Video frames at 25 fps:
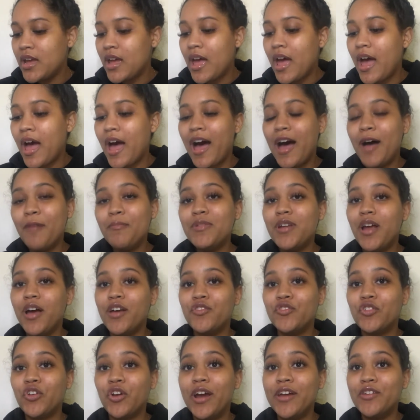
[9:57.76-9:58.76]
I'm not sure.
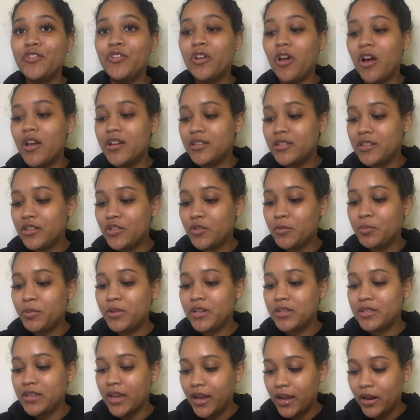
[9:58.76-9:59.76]
I should honestly just put a
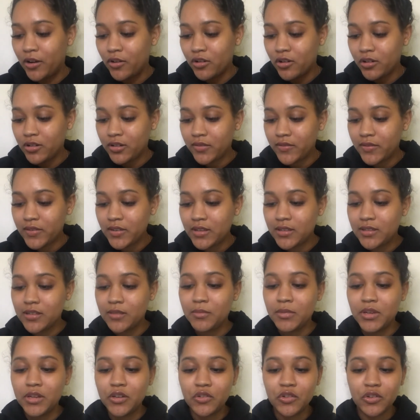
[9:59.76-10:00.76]
tag on all of these to
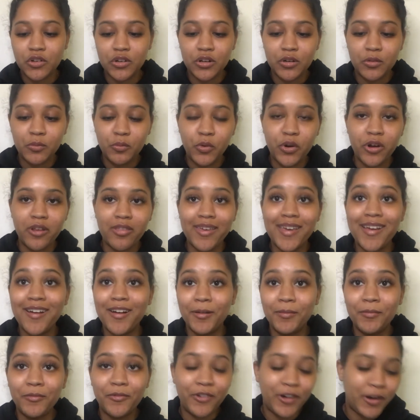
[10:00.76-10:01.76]
make sure where they come
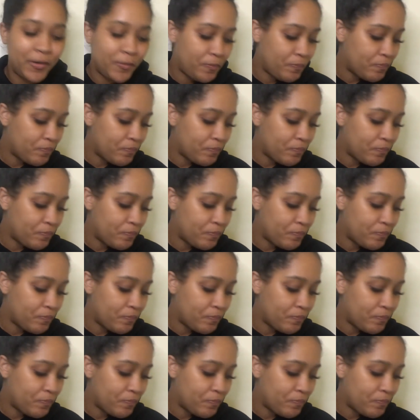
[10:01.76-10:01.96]
from.